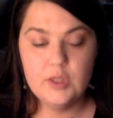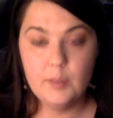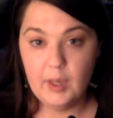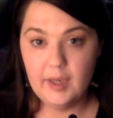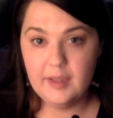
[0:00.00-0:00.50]
the
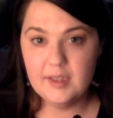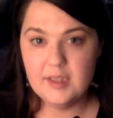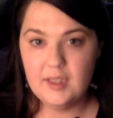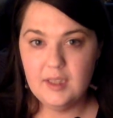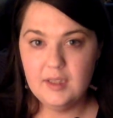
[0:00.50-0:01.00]
behind the
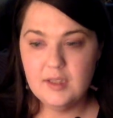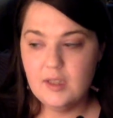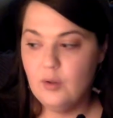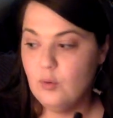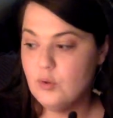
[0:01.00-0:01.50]
scenes,
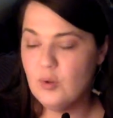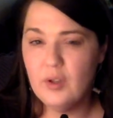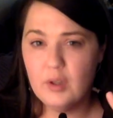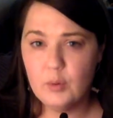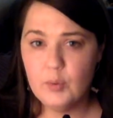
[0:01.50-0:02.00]
and those are
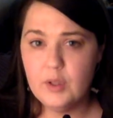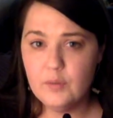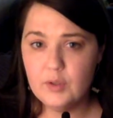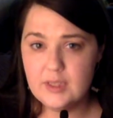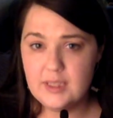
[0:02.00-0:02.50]
like 3
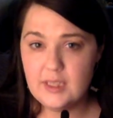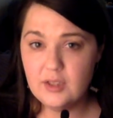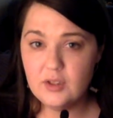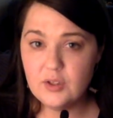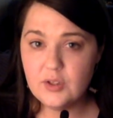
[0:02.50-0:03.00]
different
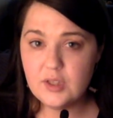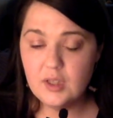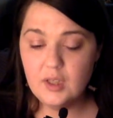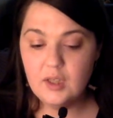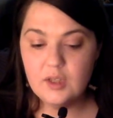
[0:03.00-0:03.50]
tiers.
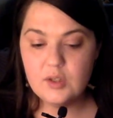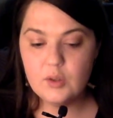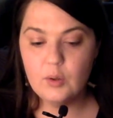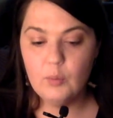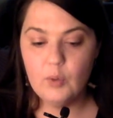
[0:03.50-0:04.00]

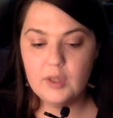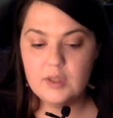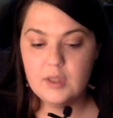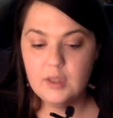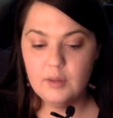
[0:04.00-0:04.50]
So I wanted
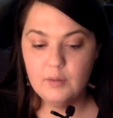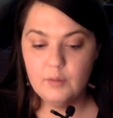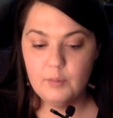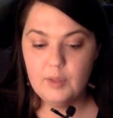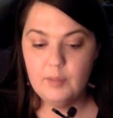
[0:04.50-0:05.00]
to give
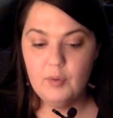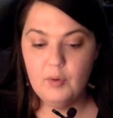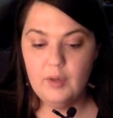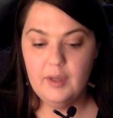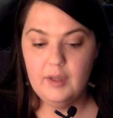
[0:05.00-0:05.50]

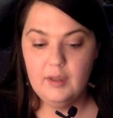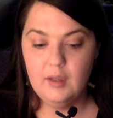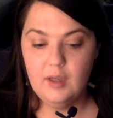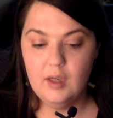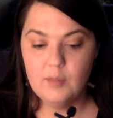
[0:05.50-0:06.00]
people an
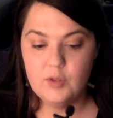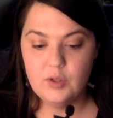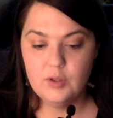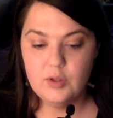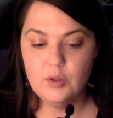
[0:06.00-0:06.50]

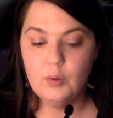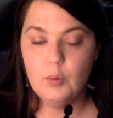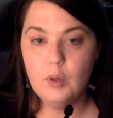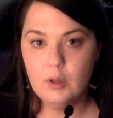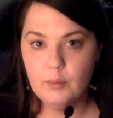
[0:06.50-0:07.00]
option
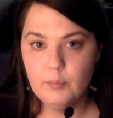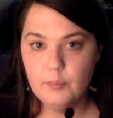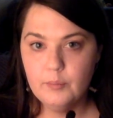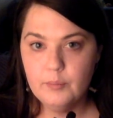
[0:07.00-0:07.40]
to, I